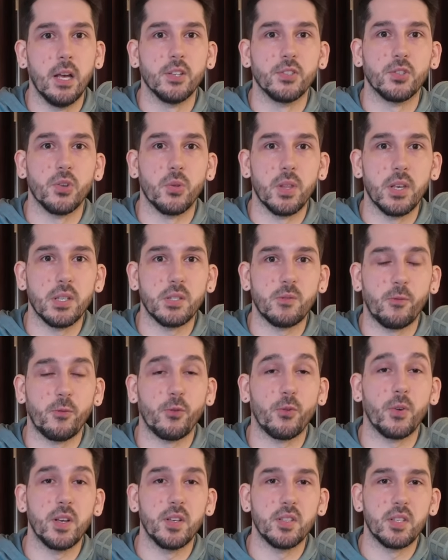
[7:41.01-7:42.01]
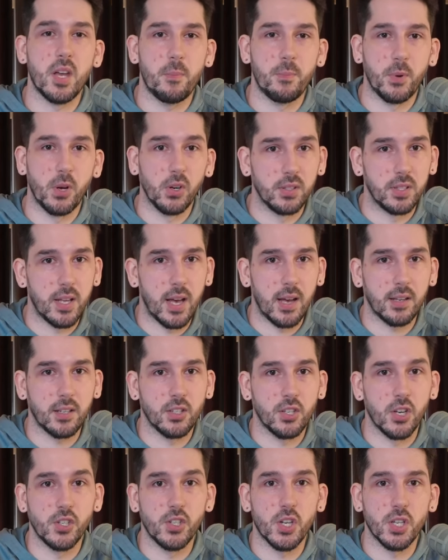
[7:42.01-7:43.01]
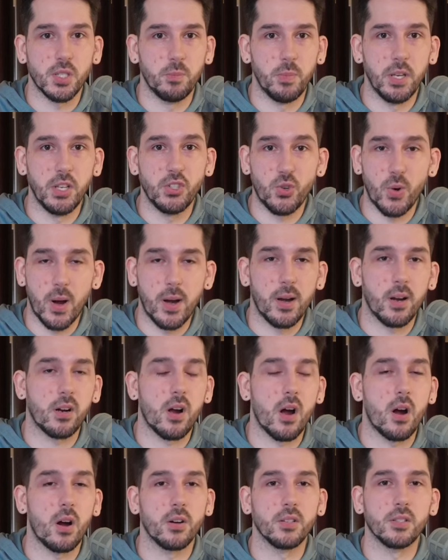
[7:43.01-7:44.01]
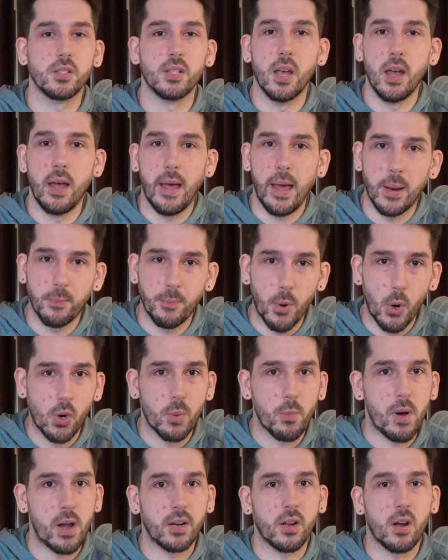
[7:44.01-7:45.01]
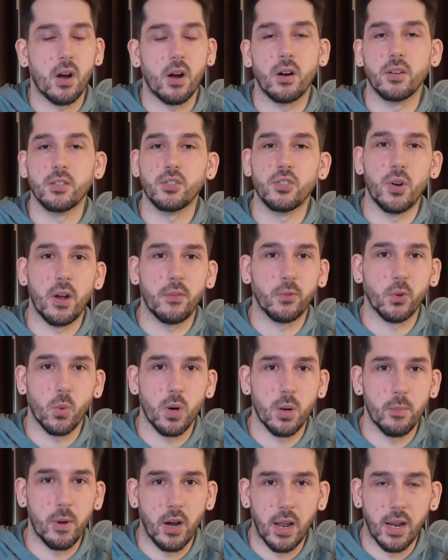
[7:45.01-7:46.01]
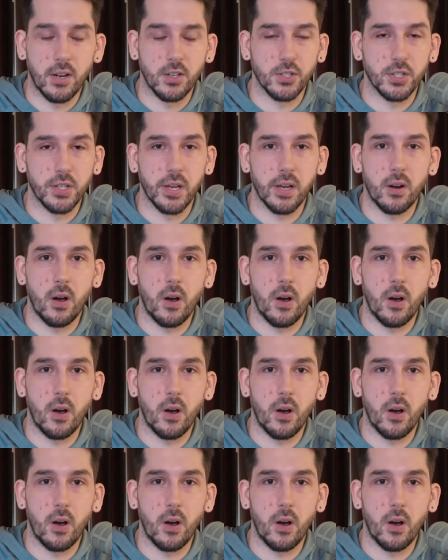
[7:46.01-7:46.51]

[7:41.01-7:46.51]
So this frees up your deck to just be trainer cards and Pokemon cards. You don't have to worry about energy at